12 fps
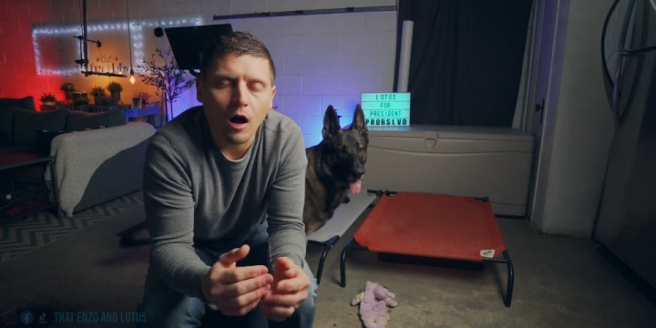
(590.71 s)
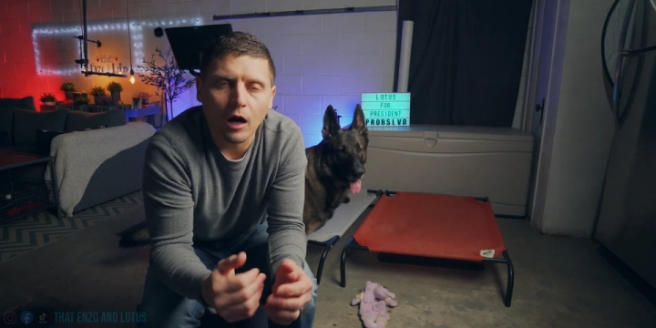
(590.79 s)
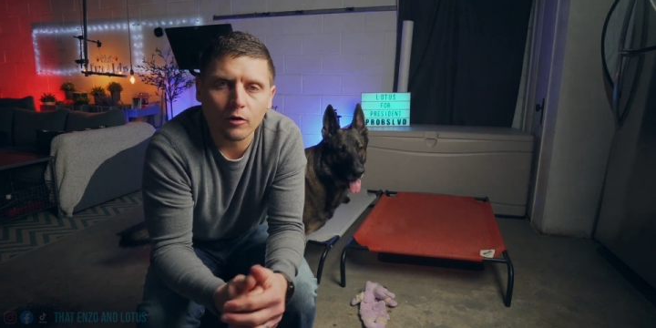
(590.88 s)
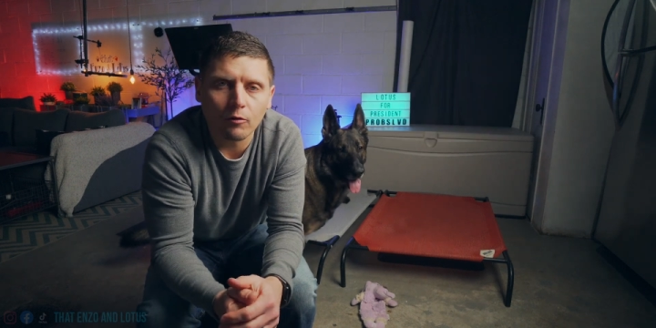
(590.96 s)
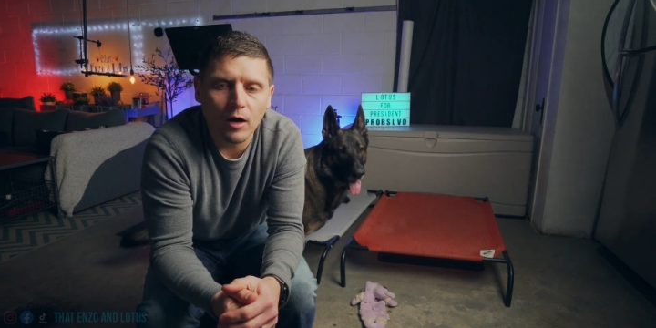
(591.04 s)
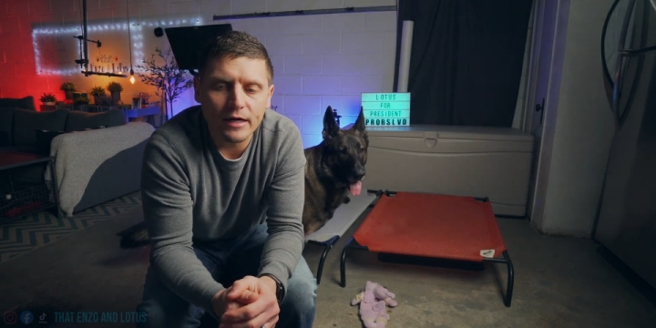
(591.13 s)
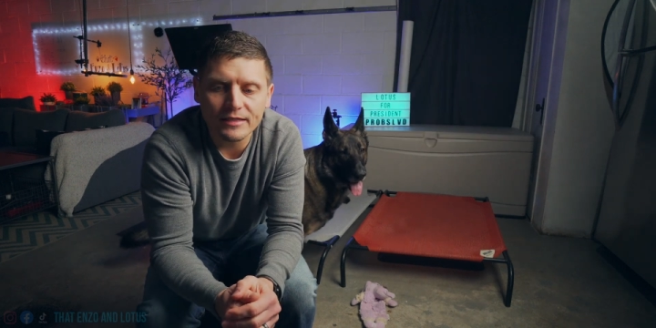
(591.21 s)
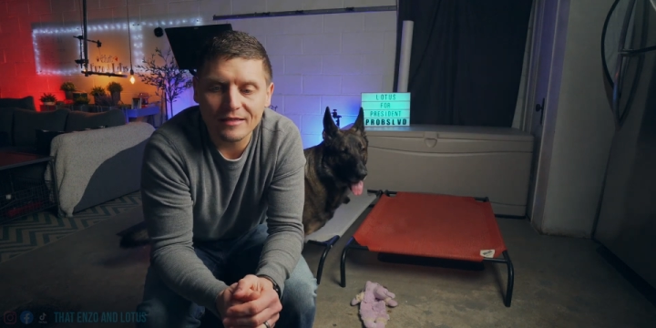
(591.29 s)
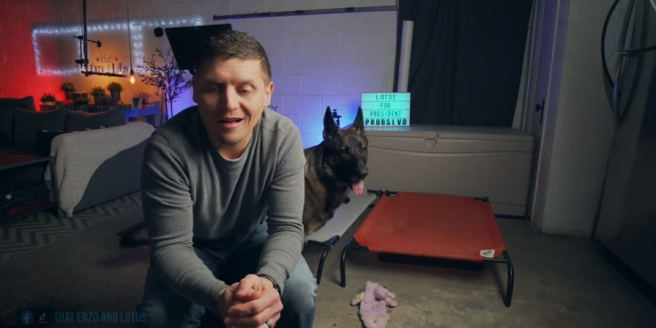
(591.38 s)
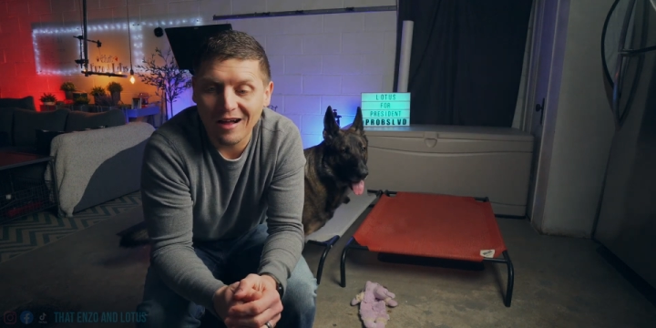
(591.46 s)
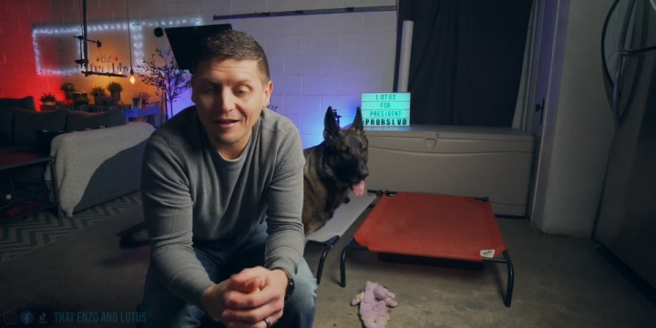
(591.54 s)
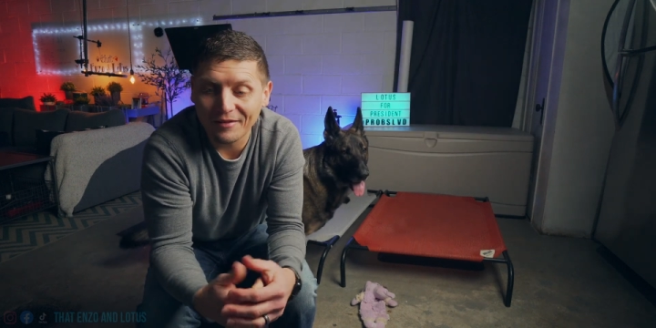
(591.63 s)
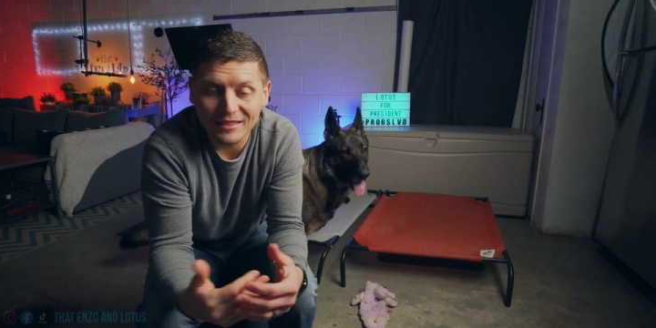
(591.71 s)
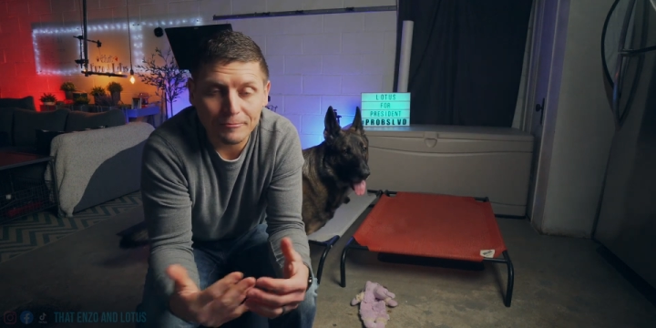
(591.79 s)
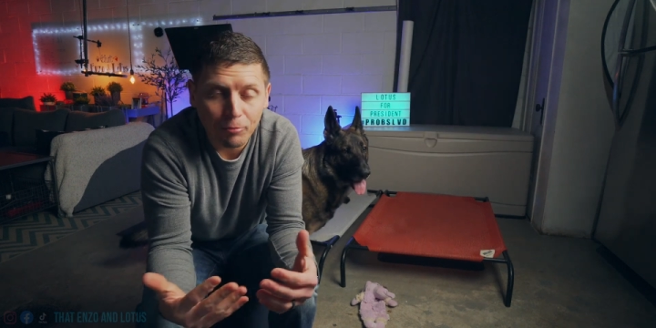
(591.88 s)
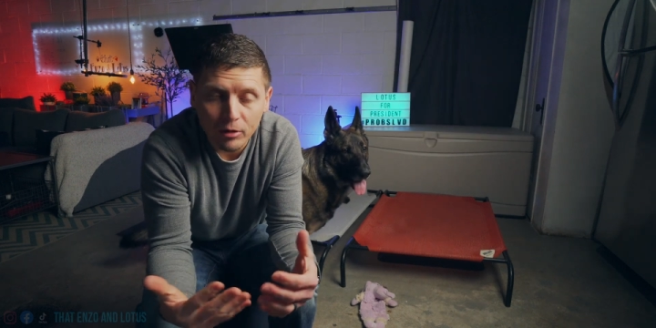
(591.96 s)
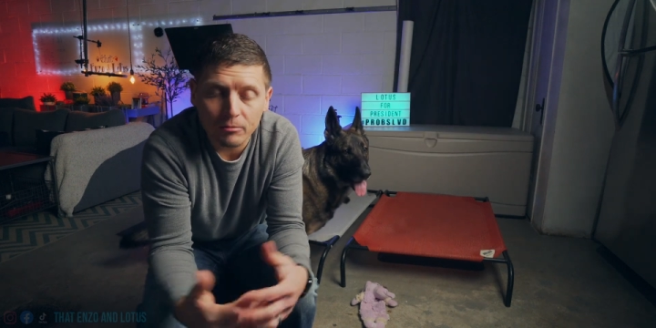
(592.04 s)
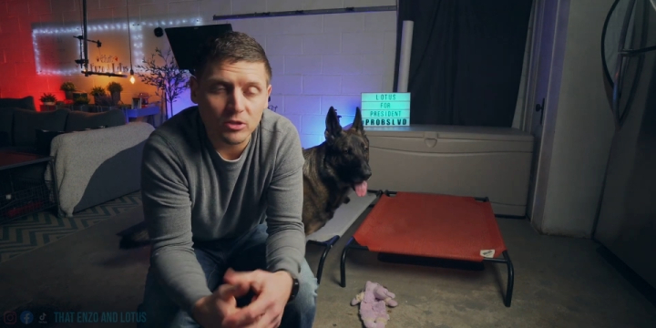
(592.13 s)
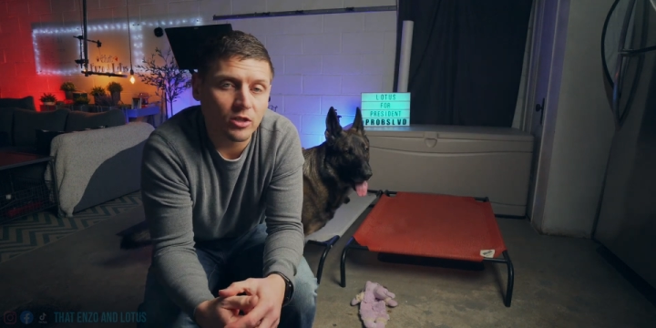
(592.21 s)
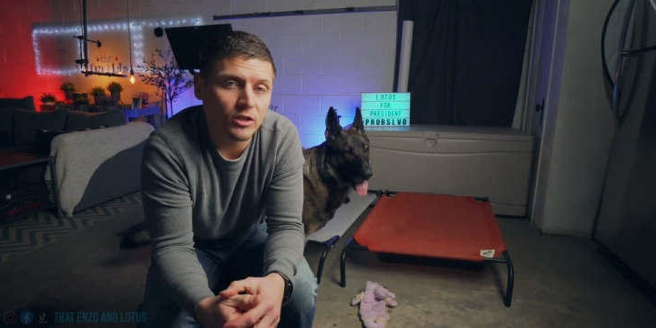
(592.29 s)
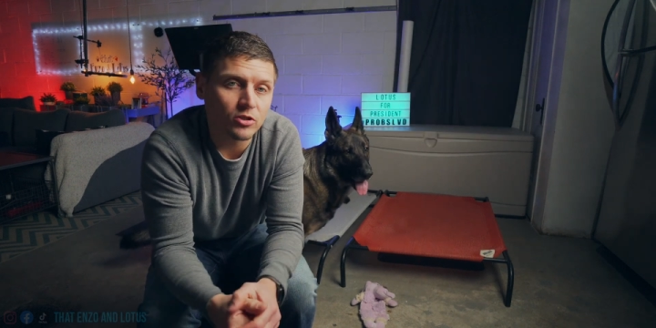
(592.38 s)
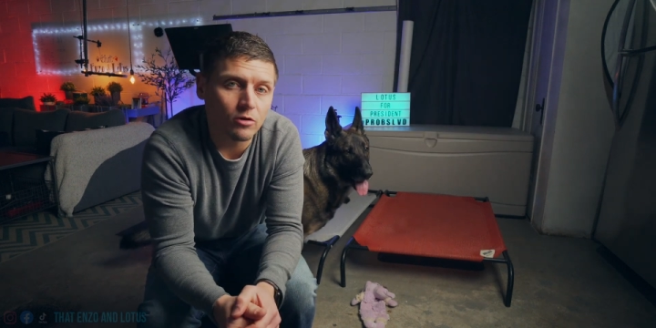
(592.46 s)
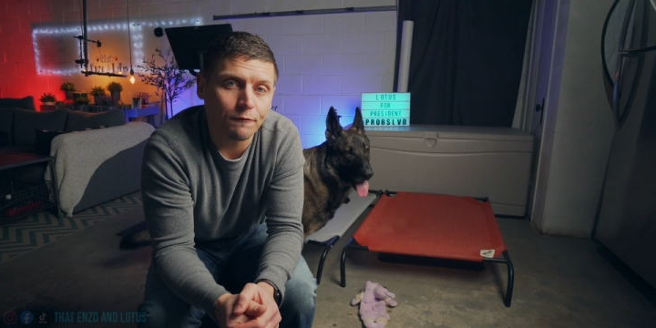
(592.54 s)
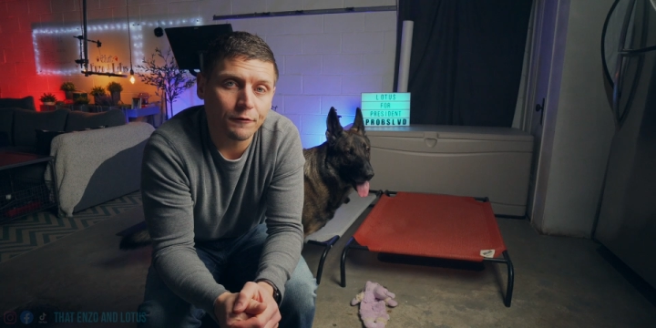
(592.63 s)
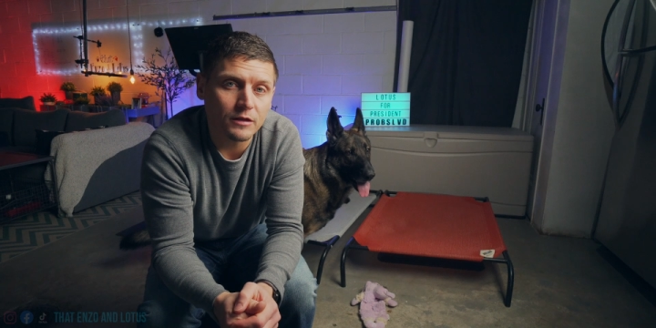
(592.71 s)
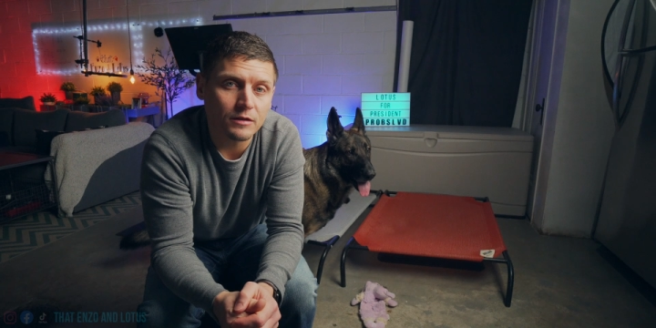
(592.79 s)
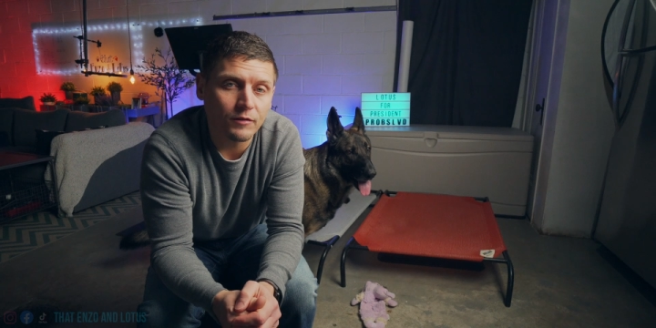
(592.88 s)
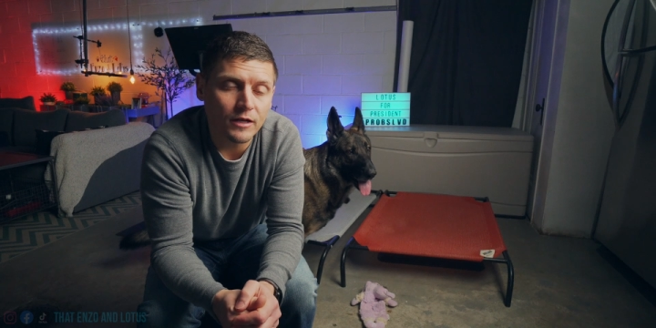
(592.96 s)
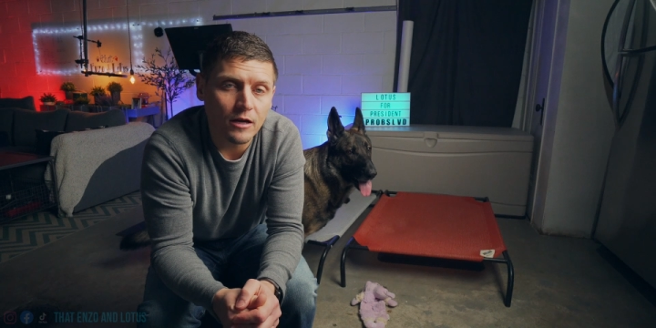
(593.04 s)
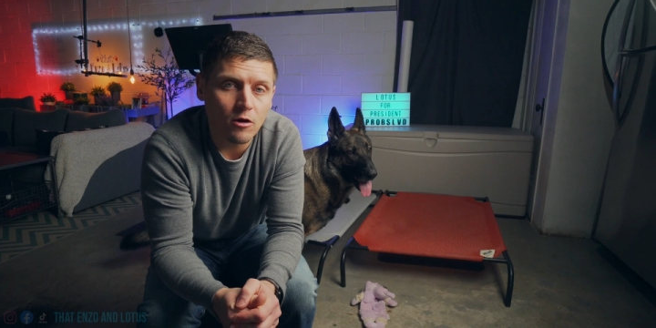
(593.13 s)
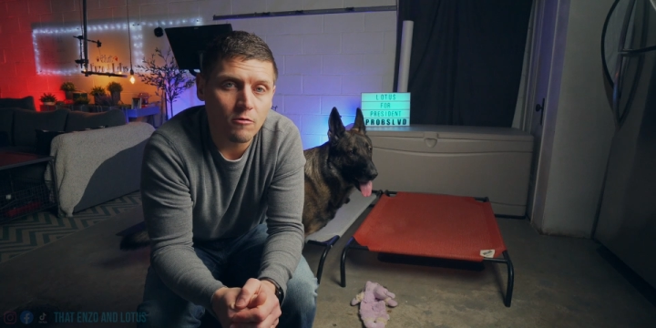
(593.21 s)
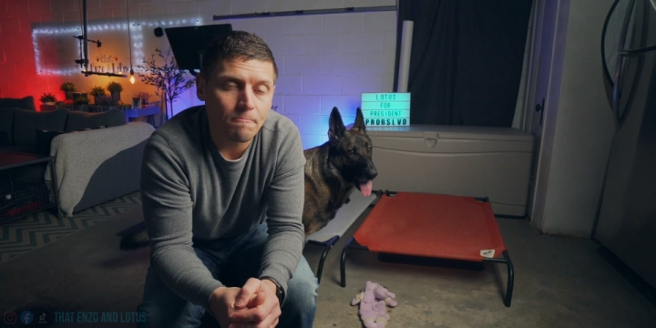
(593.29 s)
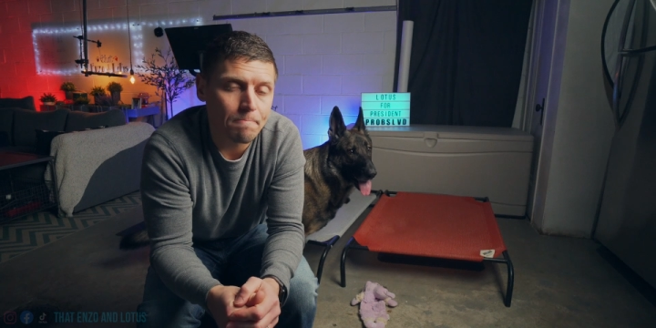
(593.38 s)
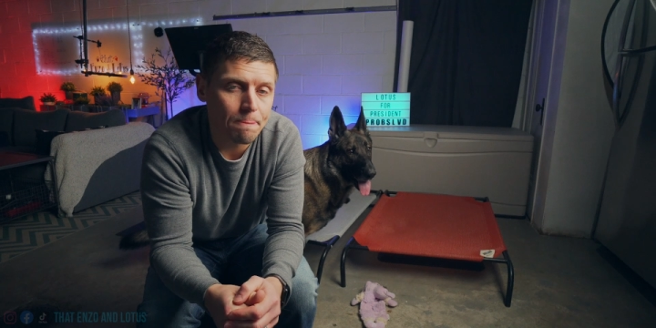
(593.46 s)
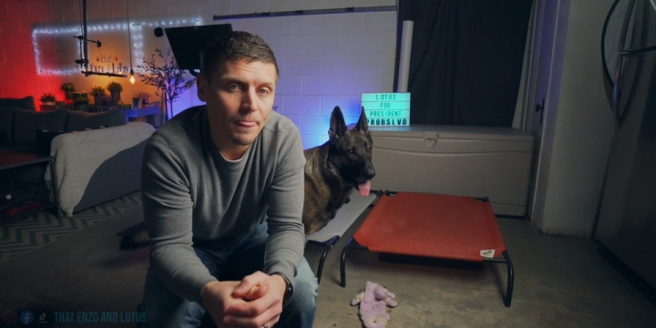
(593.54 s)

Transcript: Otherwise, that's pretty much going to do it for this video.